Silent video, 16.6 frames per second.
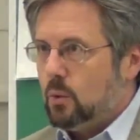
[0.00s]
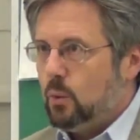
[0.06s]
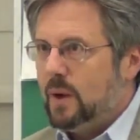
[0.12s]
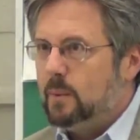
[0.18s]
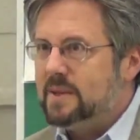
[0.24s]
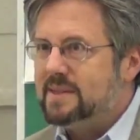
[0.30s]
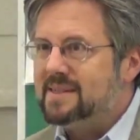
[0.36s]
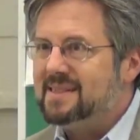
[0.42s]

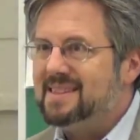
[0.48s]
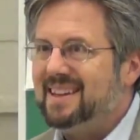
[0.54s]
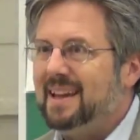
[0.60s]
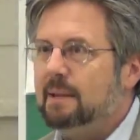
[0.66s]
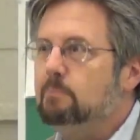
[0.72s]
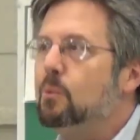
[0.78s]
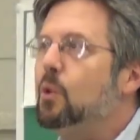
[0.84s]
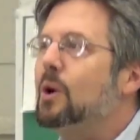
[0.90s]
we would
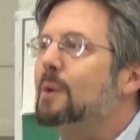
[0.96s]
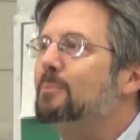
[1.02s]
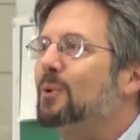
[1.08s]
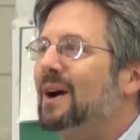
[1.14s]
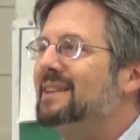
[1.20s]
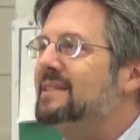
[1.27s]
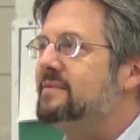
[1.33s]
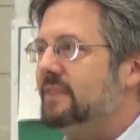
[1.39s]
see more
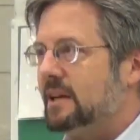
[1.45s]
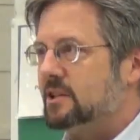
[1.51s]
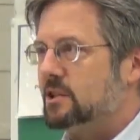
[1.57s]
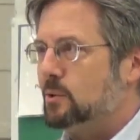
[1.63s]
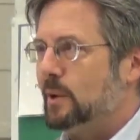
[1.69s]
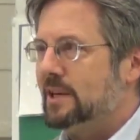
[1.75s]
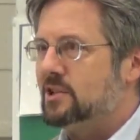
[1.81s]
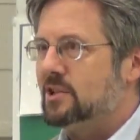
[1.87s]
price
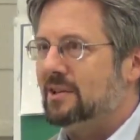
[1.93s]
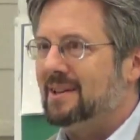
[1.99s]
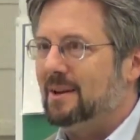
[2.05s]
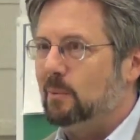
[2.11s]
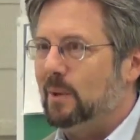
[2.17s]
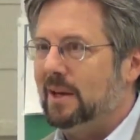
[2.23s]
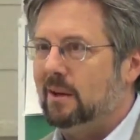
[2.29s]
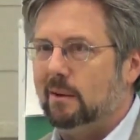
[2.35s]

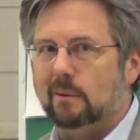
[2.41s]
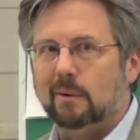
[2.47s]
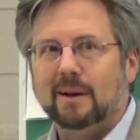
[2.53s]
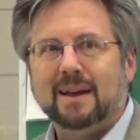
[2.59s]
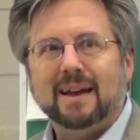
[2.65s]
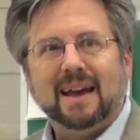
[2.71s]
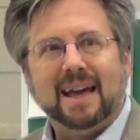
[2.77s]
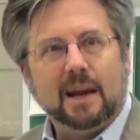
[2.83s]
fluctuation than we do,
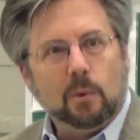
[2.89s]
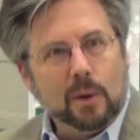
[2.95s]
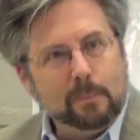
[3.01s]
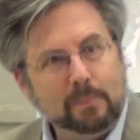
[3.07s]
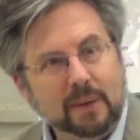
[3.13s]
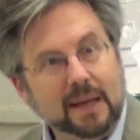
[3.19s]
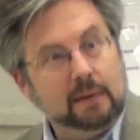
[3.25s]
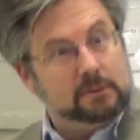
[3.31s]
and it
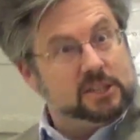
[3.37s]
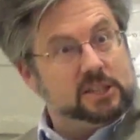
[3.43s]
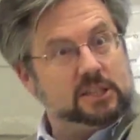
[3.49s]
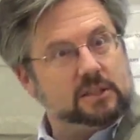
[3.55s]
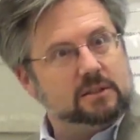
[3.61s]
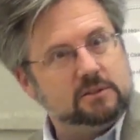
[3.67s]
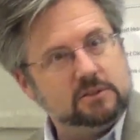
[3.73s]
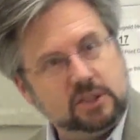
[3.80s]
would be
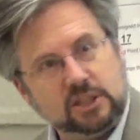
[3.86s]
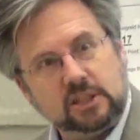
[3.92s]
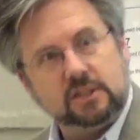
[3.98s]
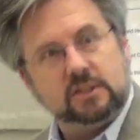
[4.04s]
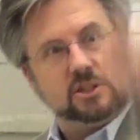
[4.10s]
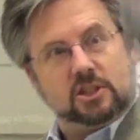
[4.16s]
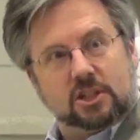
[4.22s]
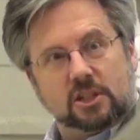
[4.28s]

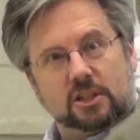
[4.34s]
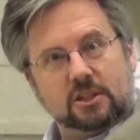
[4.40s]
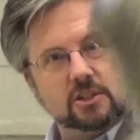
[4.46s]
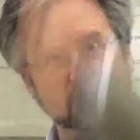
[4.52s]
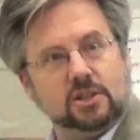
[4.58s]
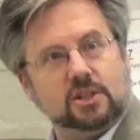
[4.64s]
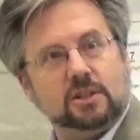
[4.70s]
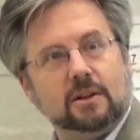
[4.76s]

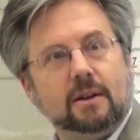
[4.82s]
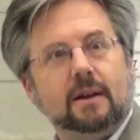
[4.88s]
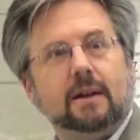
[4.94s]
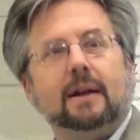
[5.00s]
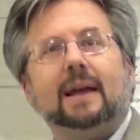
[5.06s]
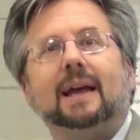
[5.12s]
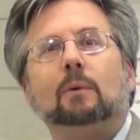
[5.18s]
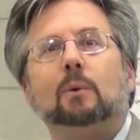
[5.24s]

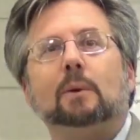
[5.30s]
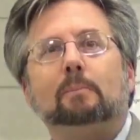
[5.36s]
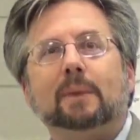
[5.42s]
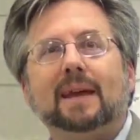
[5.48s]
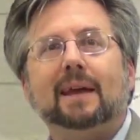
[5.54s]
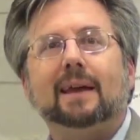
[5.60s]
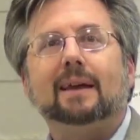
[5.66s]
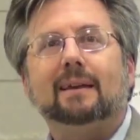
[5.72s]
it would
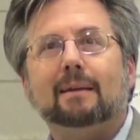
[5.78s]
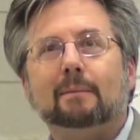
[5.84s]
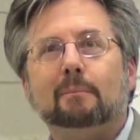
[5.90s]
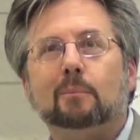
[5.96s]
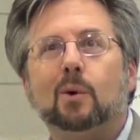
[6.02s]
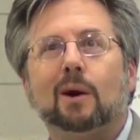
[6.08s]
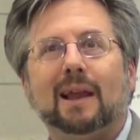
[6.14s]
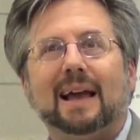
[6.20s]
be
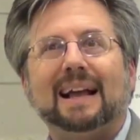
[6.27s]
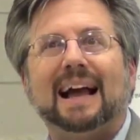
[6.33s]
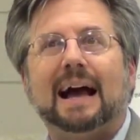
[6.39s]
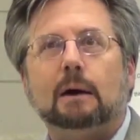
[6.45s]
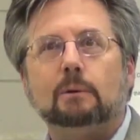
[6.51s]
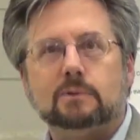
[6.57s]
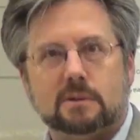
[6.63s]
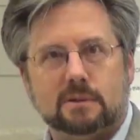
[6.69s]
more like
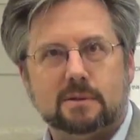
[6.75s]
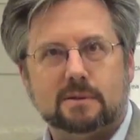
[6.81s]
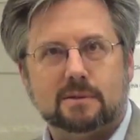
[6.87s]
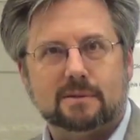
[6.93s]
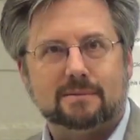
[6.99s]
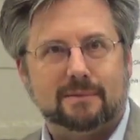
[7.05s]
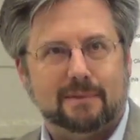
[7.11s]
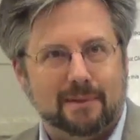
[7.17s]

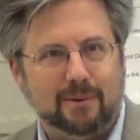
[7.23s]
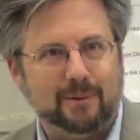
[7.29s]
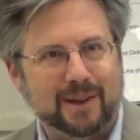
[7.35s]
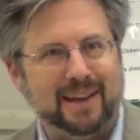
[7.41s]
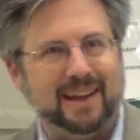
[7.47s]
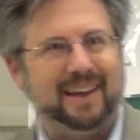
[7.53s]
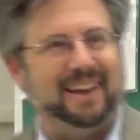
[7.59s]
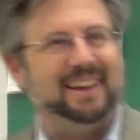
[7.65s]
houses.
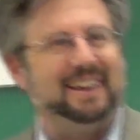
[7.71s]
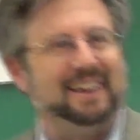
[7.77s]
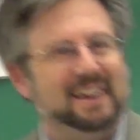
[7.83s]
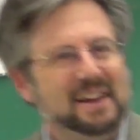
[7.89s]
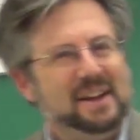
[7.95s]
Okay.